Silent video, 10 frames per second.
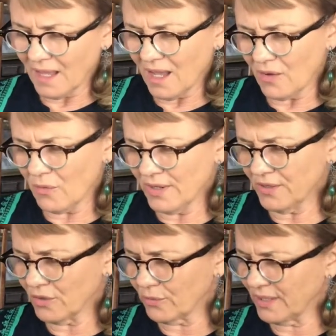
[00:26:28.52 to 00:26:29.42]
I
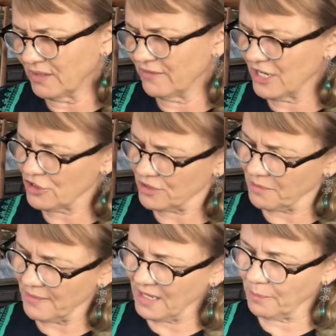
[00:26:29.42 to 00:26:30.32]
wondered what adventure the
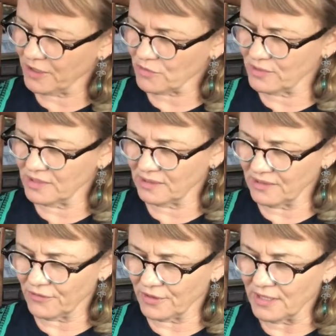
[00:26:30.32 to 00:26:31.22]
Megapix would
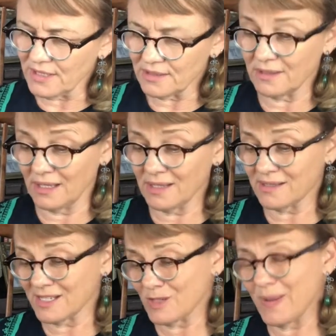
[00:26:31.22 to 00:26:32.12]
deliver to the
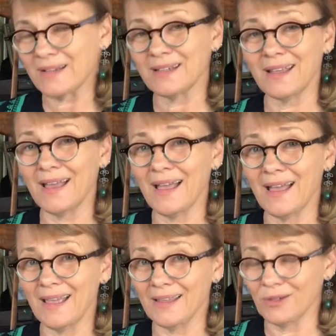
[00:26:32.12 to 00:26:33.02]
unsuspecting
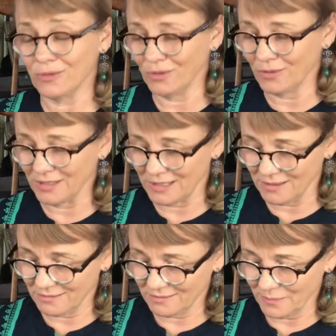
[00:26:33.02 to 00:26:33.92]
guy in New York.
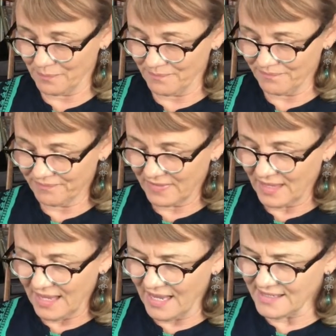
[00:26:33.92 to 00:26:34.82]

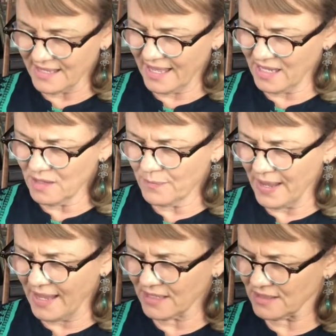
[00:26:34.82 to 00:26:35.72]
As they headed
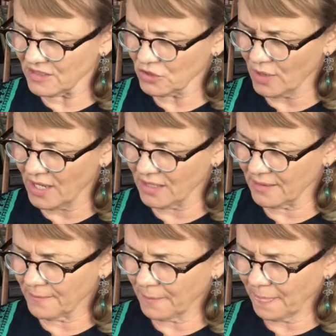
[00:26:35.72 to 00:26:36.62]
back to the truck,
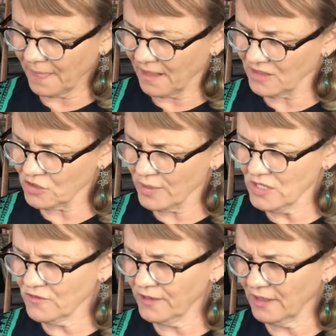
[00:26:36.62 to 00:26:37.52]
a
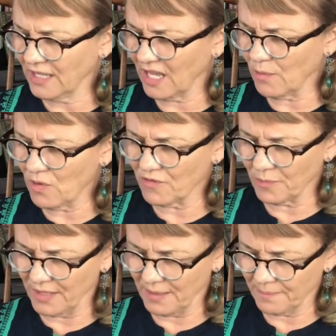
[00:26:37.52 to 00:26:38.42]
strange feeling came over
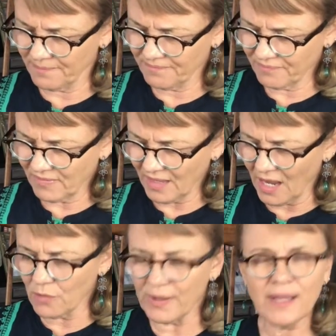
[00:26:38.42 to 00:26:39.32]
me.
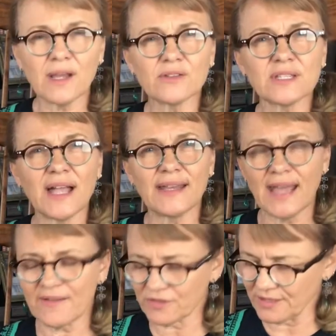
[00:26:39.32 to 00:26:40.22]
I ran outside
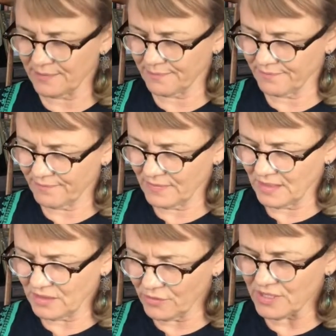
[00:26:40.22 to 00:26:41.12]
after them.
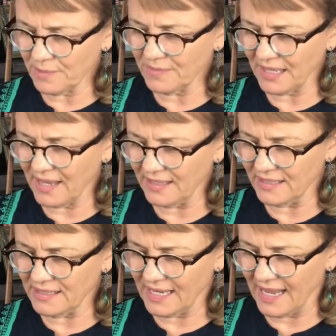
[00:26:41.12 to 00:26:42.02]
There was something I
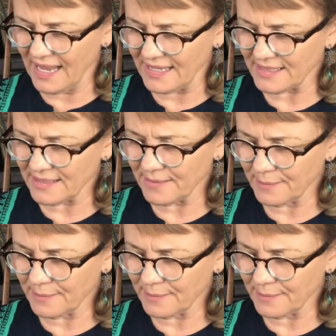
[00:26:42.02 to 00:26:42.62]
needed to ask.